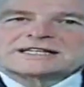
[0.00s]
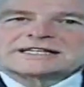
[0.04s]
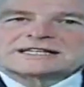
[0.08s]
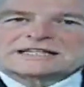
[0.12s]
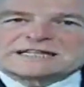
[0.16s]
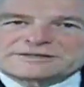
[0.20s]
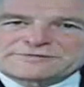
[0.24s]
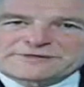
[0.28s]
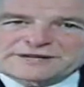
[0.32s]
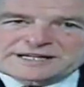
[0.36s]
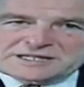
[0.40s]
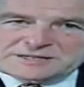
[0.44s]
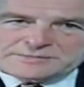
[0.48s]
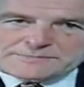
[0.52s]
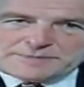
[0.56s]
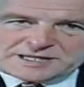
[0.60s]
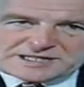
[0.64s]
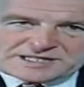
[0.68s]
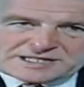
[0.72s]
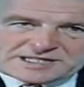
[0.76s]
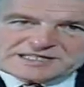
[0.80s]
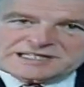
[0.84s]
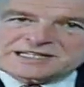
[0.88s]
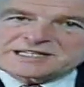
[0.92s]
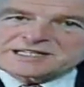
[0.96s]
if
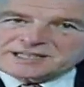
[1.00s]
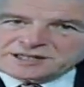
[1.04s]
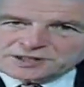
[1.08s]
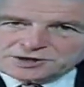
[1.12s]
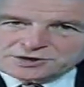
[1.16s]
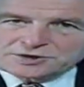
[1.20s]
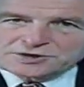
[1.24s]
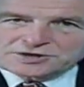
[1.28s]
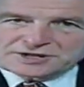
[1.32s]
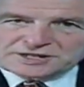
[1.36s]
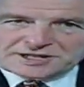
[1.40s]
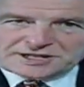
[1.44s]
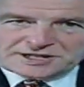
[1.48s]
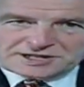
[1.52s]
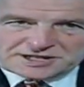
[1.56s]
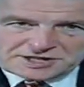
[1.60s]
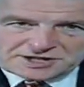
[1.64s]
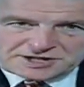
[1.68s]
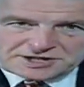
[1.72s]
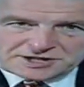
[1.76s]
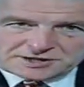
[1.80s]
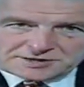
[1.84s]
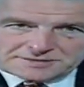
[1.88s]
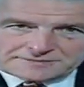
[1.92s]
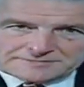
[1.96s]
asbestos is in good
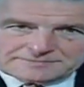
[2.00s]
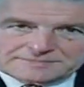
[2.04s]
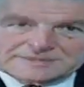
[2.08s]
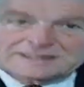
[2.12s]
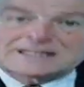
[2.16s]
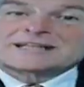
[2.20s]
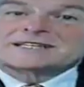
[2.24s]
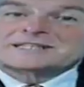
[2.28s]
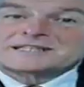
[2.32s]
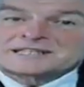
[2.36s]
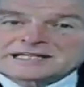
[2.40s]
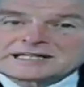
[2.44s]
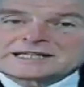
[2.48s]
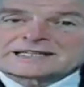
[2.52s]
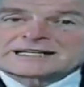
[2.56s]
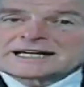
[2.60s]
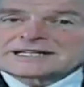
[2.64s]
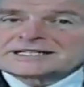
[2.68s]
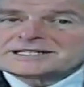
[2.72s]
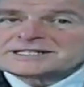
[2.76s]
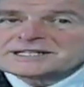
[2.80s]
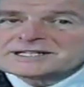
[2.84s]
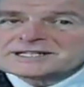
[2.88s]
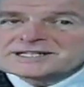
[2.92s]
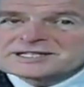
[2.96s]
condition and is
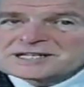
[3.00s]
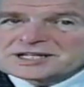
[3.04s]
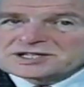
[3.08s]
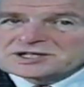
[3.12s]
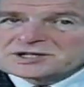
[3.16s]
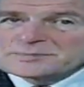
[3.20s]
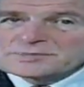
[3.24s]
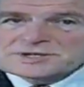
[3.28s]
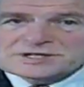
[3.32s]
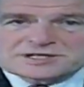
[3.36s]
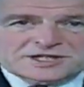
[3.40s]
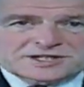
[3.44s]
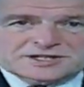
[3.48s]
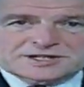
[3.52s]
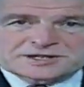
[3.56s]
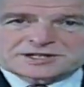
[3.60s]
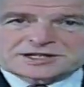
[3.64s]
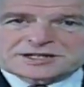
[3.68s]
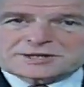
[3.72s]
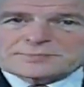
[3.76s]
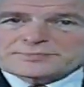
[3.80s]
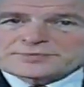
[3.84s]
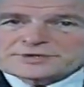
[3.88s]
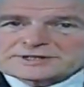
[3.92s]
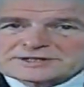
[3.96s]
located in such a position that
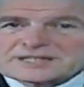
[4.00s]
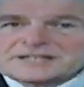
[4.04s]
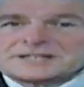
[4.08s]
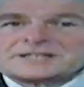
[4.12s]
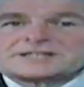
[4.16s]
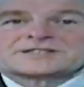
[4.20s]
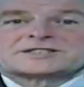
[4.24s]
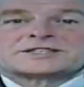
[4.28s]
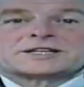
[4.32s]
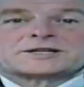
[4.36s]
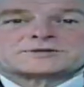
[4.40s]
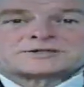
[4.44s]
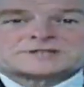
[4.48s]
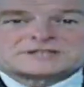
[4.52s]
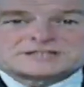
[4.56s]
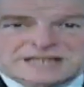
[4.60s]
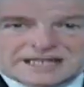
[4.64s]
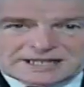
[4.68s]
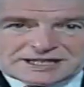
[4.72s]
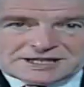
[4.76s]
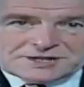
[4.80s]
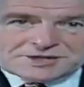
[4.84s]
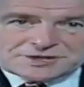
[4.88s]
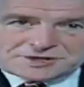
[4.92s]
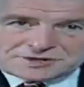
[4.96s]
it presents no
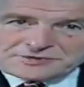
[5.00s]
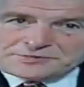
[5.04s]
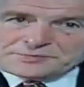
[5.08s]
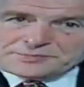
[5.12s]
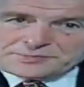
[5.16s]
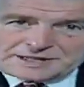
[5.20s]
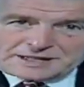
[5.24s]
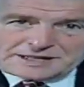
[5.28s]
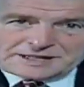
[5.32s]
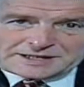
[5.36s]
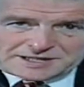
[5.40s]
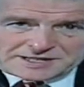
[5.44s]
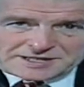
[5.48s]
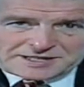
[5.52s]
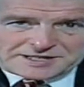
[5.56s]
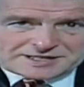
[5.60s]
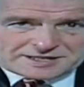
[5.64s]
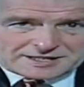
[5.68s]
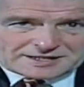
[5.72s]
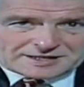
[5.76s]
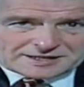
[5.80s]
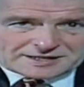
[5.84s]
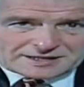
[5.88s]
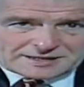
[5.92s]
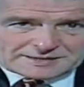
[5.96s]
danger of being
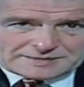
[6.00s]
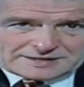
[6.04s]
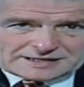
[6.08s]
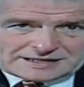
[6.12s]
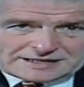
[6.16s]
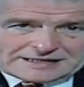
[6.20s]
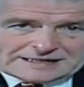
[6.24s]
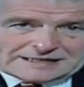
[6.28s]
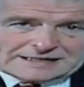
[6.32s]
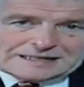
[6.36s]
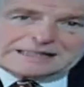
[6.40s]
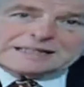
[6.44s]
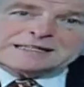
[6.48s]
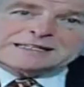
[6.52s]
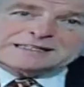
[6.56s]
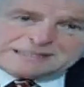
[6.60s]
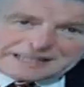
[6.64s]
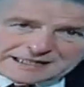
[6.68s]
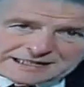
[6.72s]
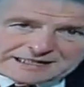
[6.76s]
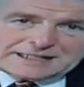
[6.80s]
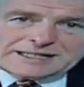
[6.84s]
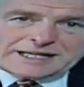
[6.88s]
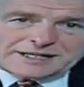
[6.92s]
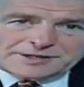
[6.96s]
disturbed,
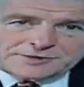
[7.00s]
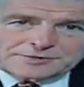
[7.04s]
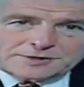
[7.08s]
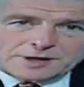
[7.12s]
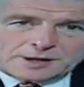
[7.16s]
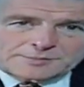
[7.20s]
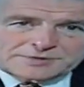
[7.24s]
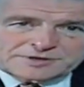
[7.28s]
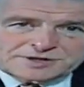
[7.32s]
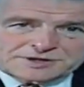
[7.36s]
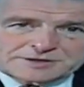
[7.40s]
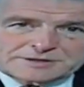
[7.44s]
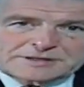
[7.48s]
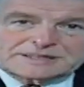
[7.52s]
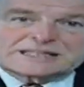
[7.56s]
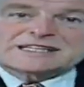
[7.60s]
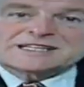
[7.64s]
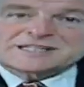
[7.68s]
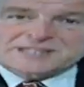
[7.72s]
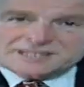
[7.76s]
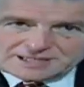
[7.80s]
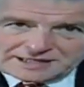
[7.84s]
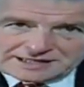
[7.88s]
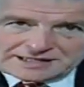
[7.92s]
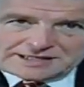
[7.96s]
then another option
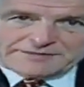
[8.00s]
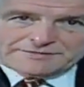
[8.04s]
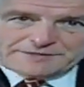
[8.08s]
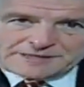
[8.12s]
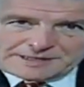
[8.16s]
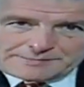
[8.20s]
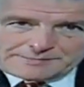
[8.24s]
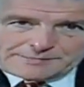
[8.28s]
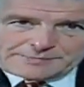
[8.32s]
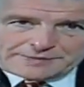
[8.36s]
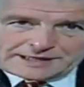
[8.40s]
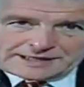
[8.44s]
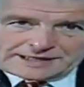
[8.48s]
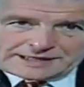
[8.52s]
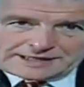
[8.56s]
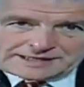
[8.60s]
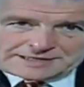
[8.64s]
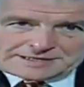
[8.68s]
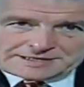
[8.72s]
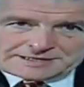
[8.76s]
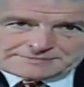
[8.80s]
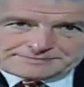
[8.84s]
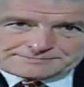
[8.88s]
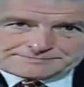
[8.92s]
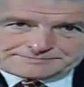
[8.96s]
is to leave it in
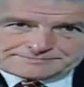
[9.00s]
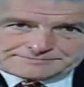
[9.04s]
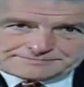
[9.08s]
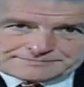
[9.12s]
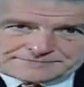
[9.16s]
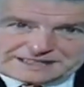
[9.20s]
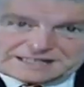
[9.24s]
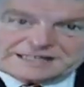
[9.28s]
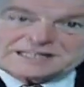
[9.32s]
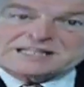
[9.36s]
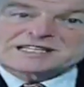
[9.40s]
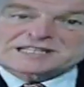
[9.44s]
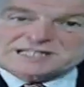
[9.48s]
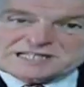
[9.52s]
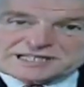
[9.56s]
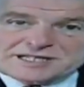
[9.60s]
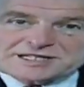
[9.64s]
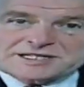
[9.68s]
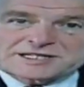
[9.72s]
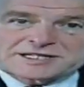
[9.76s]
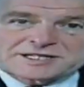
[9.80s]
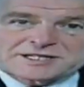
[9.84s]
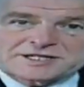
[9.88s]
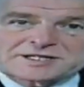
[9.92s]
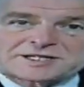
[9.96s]
place. In this
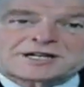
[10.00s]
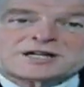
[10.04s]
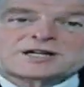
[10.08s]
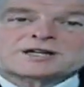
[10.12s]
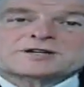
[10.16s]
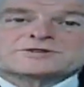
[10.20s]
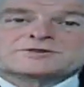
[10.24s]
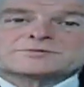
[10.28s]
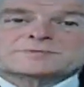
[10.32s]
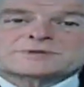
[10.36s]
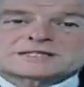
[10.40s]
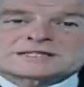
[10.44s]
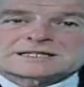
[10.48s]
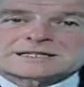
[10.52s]
instance, you must